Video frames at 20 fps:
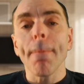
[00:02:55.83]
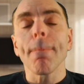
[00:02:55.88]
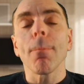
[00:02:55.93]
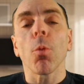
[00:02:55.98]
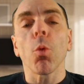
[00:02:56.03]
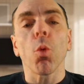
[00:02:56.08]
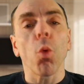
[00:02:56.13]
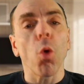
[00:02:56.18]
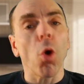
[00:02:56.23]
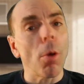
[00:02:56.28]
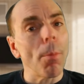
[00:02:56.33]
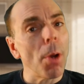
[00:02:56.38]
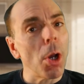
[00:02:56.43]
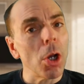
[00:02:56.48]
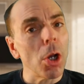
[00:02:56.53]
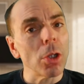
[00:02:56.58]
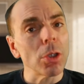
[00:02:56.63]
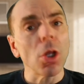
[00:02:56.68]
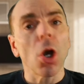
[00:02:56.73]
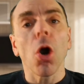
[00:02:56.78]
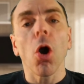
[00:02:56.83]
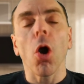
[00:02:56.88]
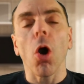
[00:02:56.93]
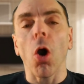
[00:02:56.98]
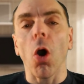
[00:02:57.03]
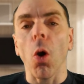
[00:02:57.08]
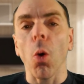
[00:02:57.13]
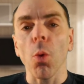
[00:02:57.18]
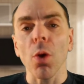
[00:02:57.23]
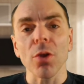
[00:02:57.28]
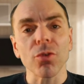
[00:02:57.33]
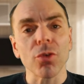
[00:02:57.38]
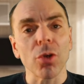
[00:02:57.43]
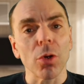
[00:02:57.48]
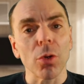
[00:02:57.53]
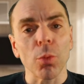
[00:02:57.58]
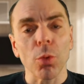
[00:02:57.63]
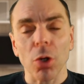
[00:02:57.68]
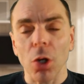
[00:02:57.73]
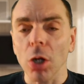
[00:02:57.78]
woman always
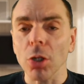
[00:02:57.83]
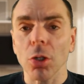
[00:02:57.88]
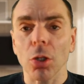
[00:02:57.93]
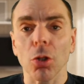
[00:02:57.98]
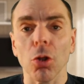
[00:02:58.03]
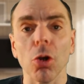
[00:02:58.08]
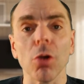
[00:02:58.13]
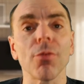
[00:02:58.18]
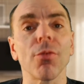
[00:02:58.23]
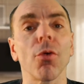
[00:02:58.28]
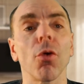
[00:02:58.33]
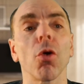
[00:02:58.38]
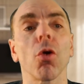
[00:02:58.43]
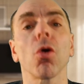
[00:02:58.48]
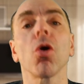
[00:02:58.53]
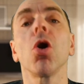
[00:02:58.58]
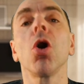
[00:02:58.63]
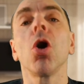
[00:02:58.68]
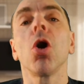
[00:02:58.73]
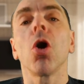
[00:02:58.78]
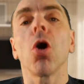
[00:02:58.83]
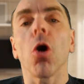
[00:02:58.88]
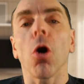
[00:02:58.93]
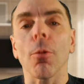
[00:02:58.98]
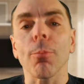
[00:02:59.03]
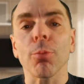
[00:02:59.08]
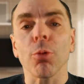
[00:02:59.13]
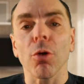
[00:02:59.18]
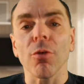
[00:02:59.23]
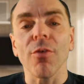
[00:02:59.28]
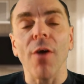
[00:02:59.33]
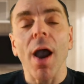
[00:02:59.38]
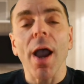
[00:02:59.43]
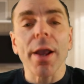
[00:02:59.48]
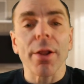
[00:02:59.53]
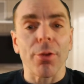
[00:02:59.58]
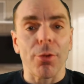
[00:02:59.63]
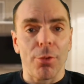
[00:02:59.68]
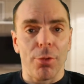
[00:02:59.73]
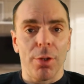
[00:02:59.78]
go, going to look for a
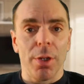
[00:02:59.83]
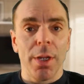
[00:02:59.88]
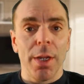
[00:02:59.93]
provider.